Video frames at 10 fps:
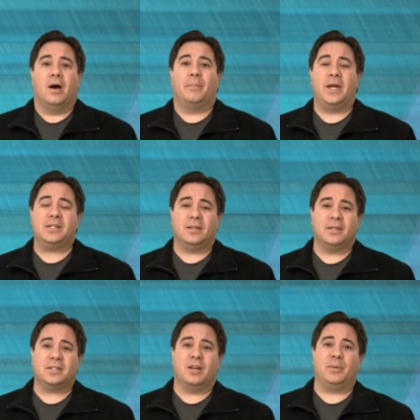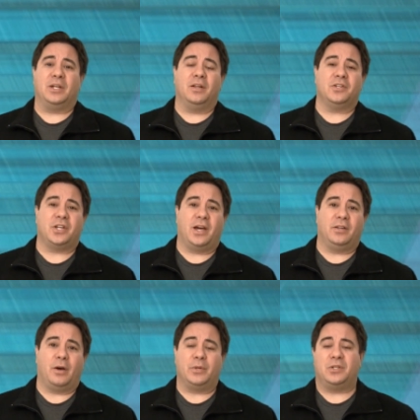Uh, basically, this is going to be another
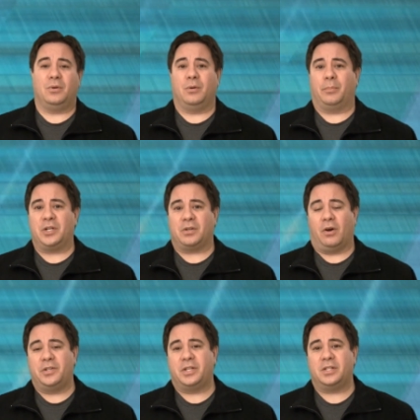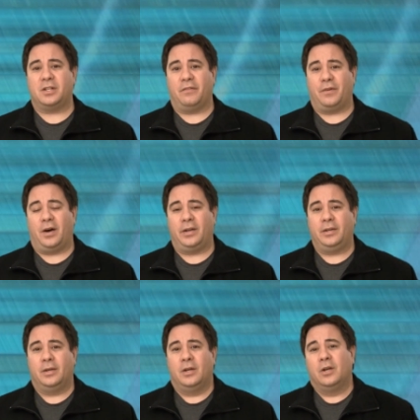channel that we do a bunch of R C stuff
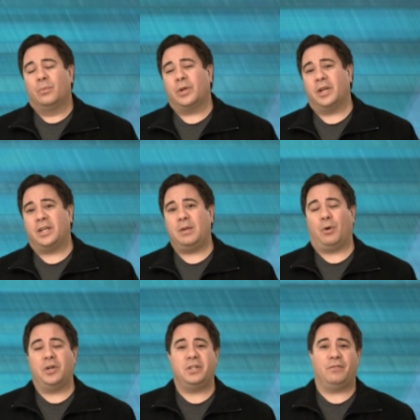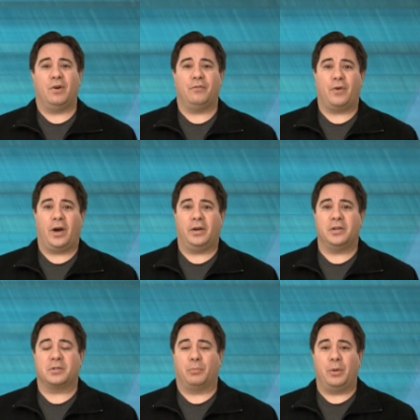on. We're going to keep R C Foam
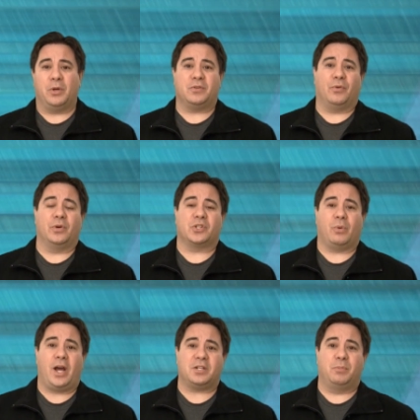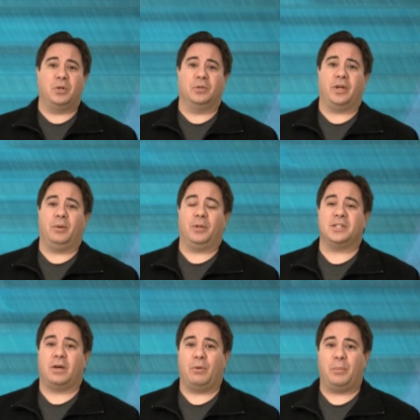Fighters pretty much for scratch build
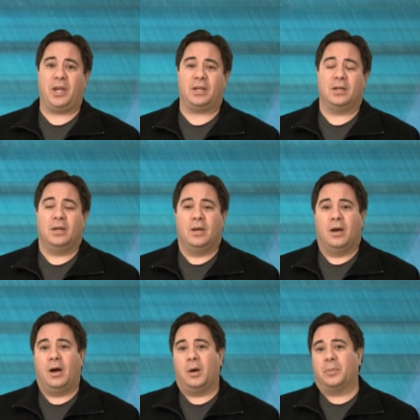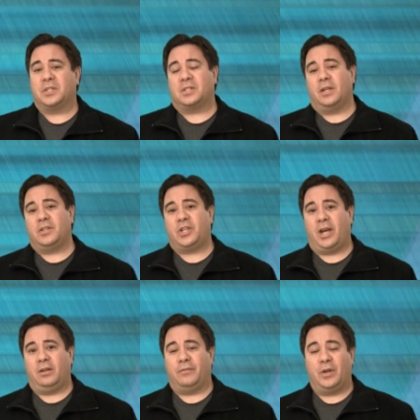airplanes that we make. Uh, but this other
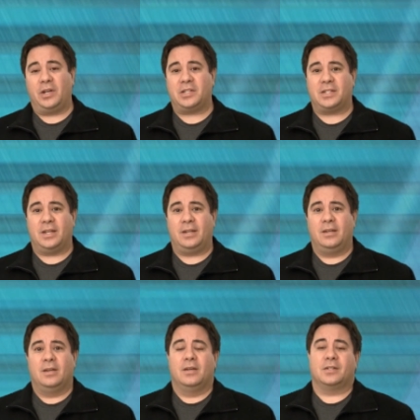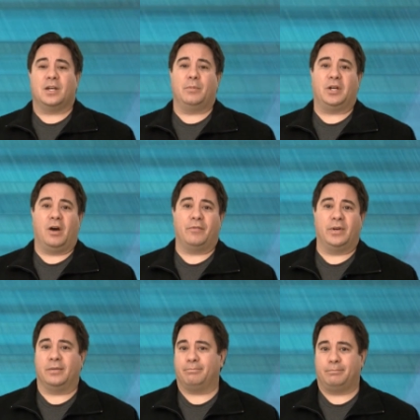channel, if you're interested, it's going to be
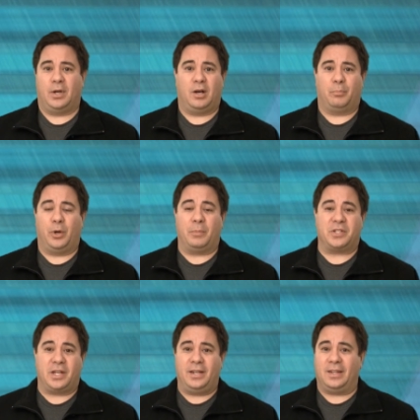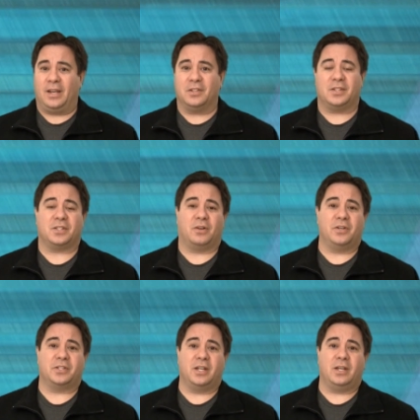covering um, pretty much anything else that's
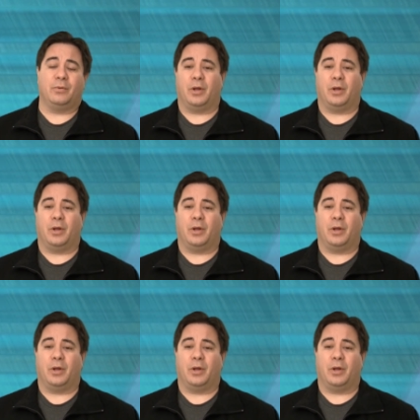R C.